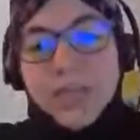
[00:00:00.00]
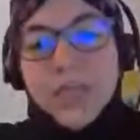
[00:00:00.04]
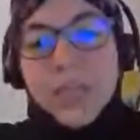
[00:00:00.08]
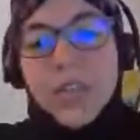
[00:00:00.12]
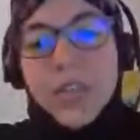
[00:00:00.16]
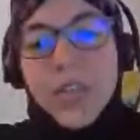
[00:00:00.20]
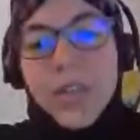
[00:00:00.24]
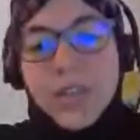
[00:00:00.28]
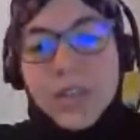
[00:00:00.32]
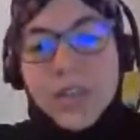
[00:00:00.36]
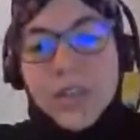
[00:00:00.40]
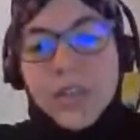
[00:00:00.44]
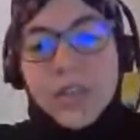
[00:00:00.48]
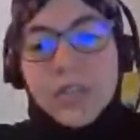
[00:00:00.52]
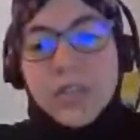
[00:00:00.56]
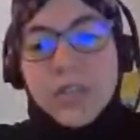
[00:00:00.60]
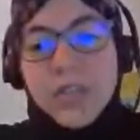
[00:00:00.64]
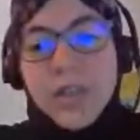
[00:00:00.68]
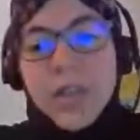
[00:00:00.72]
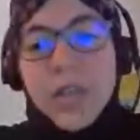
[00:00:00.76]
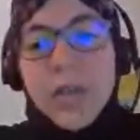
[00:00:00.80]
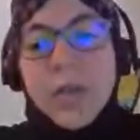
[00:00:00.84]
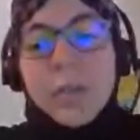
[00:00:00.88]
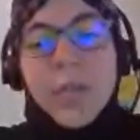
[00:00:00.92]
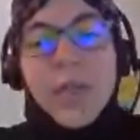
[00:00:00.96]
Yes,
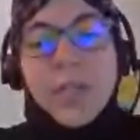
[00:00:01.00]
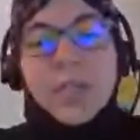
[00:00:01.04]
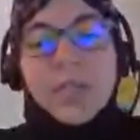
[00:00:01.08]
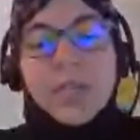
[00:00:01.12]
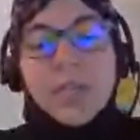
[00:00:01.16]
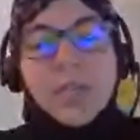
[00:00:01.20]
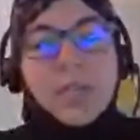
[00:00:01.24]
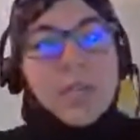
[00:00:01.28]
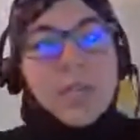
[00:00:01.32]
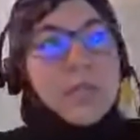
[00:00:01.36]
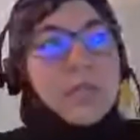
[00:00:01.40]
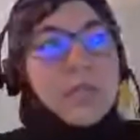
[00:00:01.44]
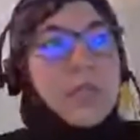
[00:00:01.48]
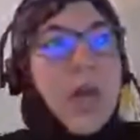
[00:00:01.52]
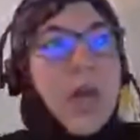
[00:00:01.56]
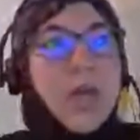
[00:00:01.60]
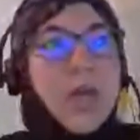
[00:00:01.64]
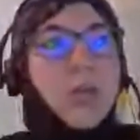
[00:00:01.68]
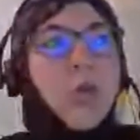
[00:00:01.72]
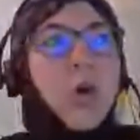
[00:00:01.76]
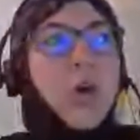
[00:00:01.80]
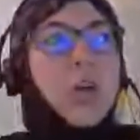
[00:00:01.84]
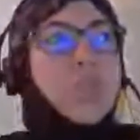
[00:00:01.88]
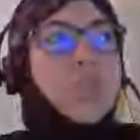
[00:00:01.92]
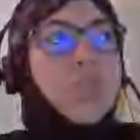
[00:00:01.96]
but I
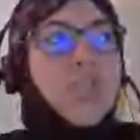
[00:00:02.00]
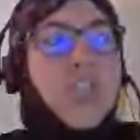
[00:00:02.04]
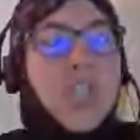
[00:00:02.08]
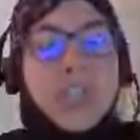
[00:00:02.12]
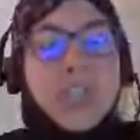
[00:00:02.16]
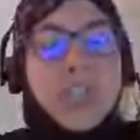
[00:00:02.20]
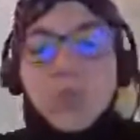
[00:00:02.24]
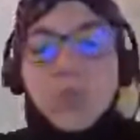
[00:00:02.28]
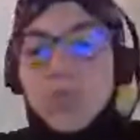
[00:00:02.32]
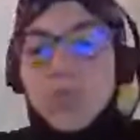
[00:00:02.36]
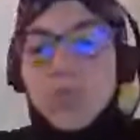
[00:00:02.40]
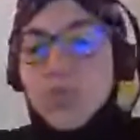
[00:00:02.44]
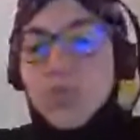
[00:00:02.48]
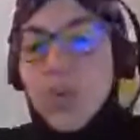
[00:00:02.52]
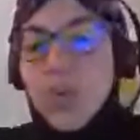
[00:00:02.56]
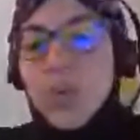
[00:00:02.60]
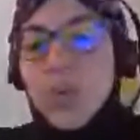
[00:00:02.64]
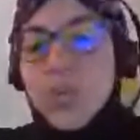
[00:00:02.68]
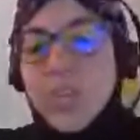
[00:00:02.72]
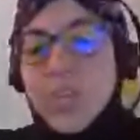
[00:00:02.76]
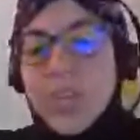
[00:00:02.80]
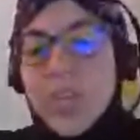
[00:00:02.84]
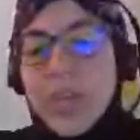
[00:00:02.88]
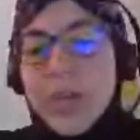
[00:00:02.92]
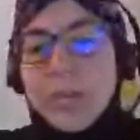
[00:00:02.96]
want just to show
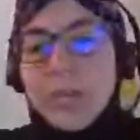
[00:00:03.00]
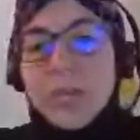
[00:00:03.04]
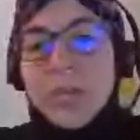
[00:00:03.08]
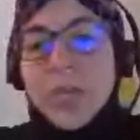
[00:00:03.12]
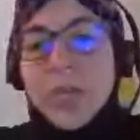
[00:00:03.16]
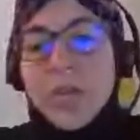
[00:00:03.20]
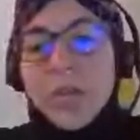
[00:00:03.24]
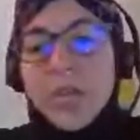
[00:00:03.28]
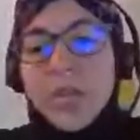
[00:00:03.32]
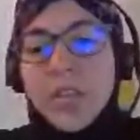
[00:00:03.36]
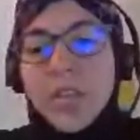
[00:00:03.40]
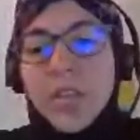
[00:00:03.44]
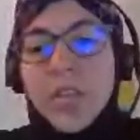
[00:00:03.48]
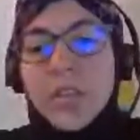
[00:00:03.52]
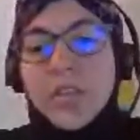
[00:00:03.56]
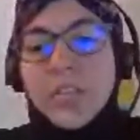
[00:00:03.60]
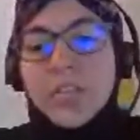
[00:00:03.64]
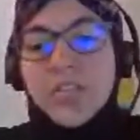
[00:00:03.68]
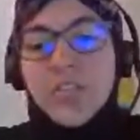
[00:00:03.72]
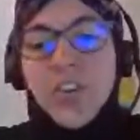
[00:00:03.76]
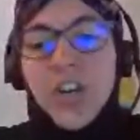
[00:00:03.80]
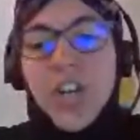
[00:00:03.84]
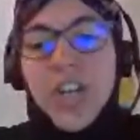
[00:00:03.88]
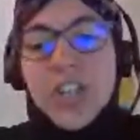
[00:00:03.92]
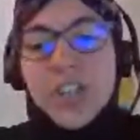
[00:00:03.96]
some things
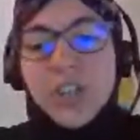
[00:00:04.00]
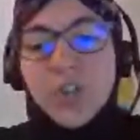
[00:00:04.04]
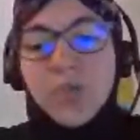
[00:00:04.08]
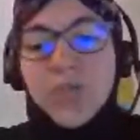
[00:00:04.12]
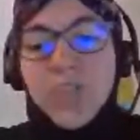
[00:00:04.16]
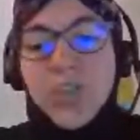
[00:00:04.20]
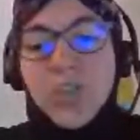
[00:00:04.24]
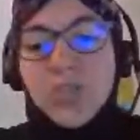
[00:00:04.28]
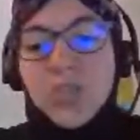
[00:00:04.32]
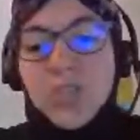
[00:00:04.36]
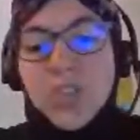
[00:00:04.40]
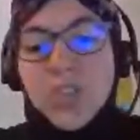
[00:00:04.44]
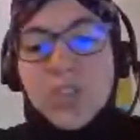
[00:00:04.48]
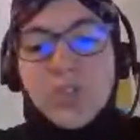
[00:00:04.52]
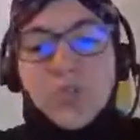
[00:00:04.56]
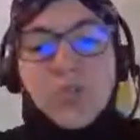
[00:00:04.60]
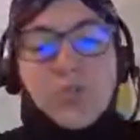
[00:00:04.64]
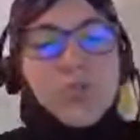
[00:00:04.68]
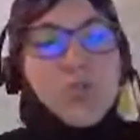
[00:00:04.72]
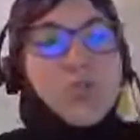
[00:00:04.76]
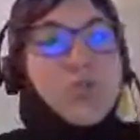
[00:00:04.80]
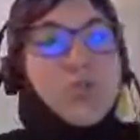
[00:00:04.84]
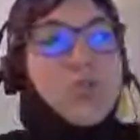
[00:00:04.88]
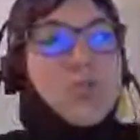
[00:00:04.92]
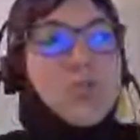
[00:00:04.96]
related to Visual
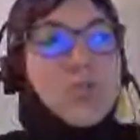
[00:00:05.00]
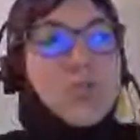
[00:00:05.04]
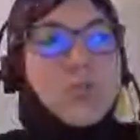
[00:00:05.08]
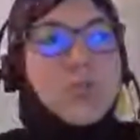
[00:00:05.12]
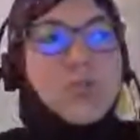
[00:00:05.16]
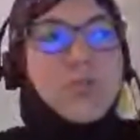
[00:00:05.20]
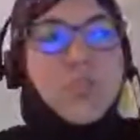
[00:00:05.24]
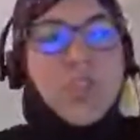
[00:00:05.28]
Studio